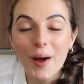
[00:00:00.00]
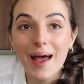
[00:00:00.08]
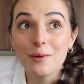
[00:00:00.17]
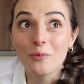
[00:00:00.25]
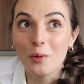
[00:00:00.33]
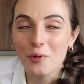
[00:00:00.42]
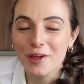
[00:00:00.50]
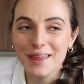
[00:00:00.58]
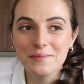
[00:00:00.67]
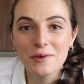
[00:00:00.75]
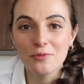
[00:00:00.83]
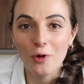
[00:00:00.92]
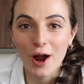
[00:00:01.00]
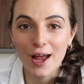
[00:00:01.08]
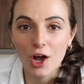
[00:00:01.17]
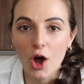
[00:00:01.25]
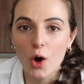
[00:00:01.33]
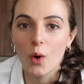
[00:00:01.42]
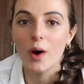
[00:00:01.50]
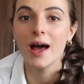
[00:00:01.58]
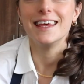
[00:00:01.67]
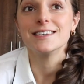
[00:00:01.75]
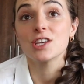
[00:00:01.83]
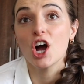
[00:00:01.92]
And one more thing before I go.
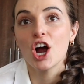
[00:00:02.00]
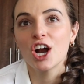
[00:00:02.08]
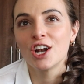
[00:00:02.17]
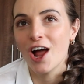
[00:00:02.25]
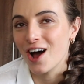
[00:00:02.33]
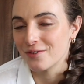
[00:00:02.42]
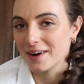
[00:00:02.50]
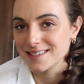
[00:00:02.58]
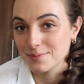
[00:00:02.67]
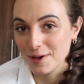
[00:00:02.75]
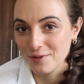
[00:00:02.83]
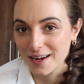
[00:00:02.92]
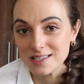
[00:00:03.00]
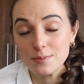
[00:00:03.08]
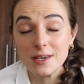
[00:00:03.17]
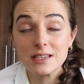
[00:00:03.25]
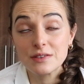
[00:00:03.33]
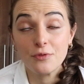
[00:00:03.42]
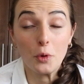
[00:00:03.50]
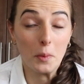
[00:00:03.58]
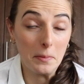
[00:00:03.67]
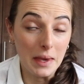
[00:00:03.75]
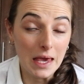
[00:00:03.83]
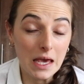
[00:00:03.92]
These are non-recipe recipes for
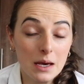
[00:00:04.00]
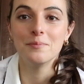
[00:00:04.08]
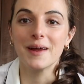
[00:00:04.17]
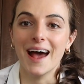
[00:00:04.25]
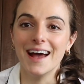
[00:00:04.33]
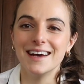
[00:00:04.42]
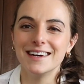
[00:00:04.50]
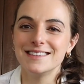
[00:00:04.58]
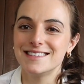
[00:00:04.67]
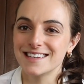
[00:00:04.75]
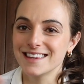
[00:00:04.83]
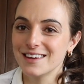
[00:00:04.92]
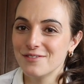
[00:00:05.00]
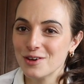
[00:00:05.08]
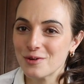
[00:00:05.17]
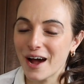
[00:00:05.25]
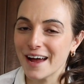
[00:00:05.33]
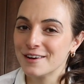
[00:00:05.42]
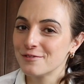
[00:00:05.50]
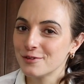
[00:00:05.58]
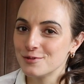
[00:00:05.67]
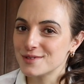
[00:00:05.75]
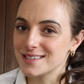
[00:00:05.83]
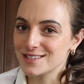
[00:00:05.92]
me, but I did leave you kind of
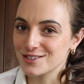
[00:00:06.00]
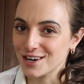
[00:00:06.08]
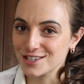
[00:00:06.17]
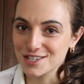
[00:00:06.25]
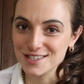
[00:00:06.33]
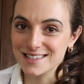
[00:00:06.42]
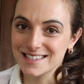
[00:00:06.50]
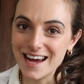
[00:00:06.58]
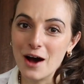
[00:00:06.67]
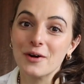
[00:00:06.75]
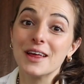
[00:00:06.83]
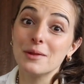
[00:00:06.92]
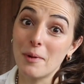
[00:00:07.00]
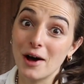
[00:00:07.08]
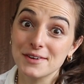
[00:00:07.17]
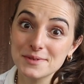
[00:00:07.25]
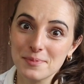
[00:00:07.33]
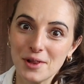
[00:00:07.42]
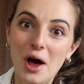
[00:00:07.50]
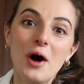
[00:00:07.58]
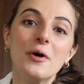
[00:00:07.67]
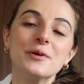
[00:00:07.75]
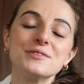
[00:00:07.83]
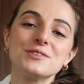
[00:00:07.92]
loose instructions down in the box
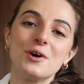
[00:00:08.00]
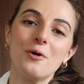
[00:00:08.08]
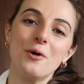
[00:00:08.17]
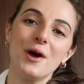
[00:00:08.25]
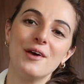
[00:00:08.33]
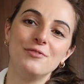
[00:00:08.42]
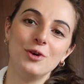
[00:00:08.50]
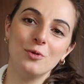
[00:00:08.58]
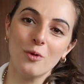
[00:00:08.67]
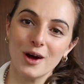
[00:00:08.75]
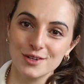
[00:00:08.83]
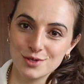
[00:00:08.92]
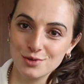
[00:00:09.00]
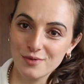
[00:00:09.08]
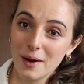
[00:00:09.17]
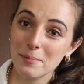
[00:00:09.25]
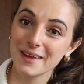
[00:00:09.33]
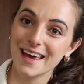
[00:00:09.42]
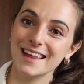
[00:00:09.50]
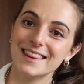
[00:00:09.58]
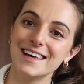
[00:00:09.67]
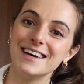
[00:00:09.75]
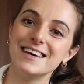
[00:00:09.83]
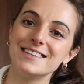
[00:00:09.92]
below. So if you want to replicate
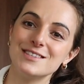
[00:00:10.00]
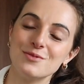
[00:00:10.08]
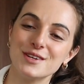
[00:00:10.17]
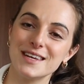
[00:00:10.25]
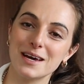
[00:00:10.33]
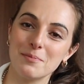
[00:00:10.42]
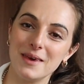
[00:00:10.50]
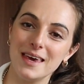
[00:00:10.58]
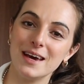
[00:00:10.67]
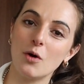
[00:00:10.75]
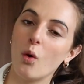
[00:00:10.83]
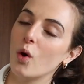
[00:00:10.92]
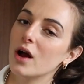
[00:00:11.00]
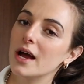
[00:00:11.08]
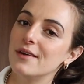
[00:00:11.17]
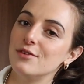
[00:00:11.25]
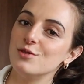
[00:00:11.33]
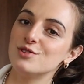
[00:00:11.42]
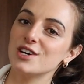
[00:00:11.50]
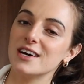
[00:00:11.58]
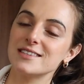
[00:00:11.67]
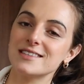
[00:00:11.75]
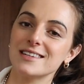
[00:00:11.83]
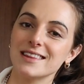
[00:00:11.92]
this, you can take a peek, or if you
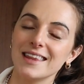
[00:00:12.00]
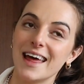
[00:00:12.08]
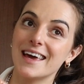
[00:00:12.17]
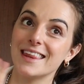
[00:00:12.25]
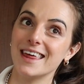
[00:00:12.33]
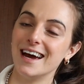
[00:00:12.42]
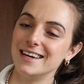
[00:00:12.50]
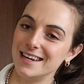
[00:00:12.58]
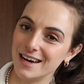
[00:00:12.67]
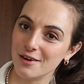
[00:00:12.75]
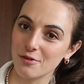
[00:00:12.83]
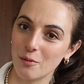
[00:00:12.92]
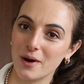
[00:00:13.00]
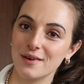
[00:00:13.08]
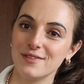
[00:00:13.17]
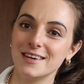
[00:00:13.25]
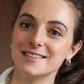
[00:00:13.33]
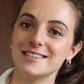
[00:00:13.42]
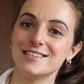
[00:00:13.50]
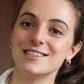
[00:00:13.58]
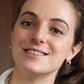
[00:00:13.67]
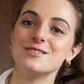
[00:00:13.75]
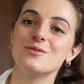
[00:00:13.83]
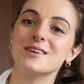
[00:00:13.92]
just like the idea for one of these
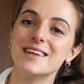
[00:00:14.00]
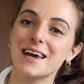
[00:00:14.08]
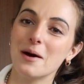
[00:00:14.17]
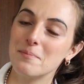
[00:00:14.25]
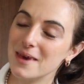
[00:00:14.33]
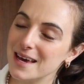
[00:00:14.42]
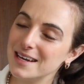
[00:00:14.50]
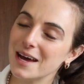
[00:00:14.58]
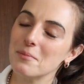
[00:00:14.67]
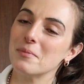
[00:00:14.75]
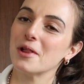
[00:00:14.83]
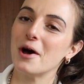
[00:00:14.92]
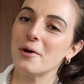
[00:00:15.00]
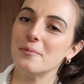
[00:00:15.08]
dishes, you can take a peek down below.